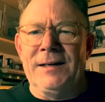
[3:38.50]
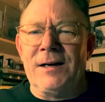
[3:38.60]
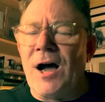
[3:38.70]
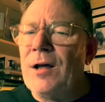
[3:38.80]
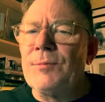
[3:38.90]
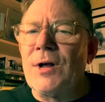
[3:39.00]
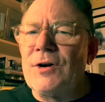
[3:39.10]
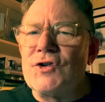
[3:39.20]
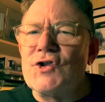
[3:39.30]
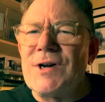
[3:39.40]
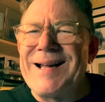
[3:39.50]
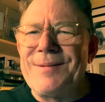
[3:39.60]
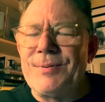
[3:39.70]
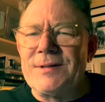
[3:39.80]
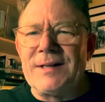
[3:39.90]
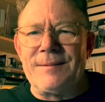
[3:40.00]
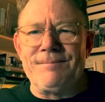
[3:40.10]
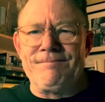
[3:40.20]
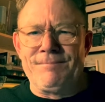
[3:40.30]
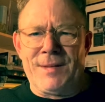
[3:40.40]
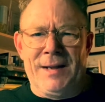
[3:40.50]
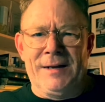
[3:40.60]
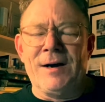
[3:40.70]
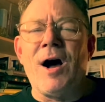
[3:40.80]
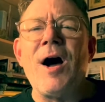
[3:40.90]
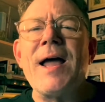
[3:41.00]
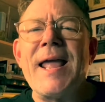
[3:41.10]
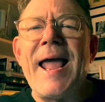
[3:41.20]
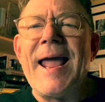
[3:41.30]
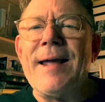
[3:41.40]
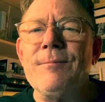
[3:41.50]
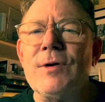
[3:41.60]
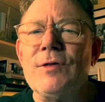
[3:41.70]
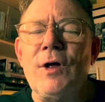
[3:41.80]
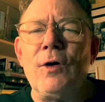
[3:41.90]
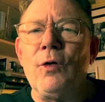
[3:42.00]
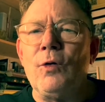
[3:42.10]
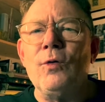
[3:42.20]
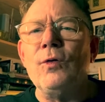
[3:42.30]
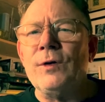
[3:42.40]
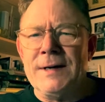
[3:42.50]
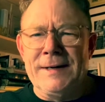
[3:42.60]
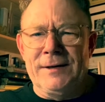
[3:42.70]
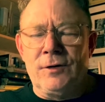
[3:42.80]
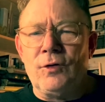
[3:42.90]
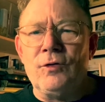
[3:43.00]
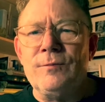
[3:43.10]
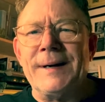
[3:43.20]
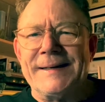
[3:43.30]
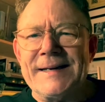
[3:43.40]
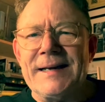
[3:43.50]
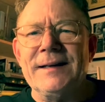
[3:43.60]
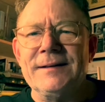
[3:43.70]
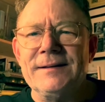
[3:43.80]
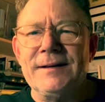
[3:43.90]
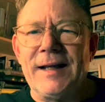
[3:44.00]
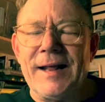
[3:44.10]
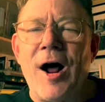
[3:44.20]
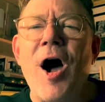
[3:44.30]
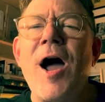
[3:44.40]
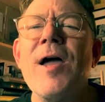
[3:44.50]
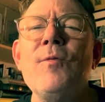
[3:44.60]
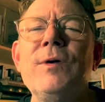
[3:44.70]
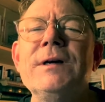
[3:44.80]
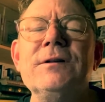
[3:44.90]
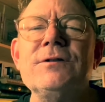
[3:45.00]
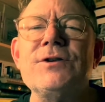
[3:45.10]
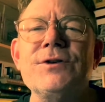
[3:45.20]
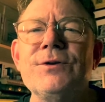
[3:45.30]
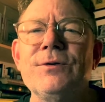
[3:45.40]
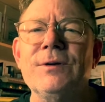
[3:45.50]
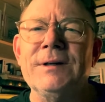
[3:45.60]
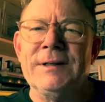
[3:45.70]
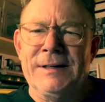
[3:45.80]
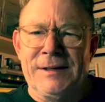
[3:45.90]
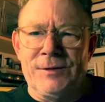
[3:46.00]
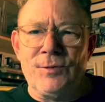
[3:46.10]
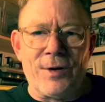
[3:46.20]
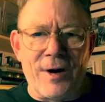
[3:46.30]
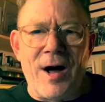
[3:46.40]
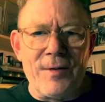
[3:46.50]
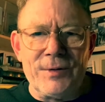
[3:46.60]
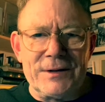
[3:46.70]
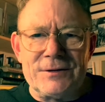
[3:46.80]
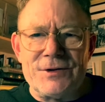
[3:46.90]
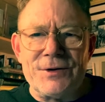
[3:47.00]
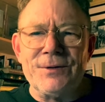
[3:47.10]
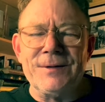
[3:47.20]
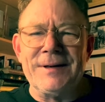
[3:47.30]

I'm going to sharpen them. I am the Lord Almighty, and I will do what I will do,